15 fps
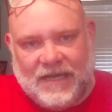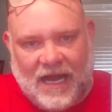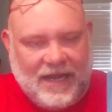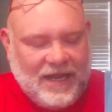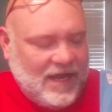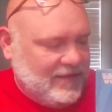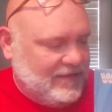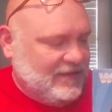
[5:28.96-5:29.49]

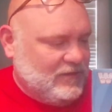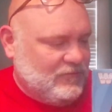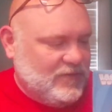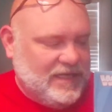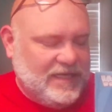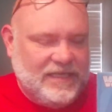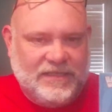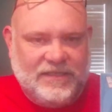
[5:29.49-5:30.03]
I think
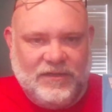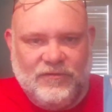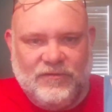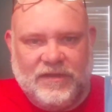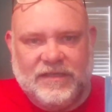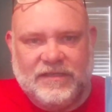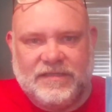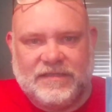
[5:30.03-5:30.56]
we need to do
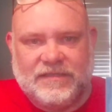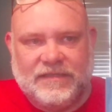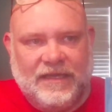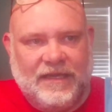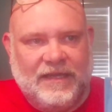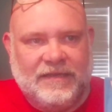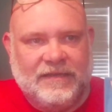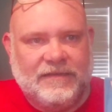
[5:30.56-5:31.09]
this."
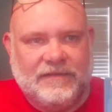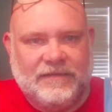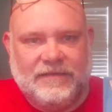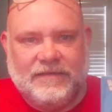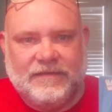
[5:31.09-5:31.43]
And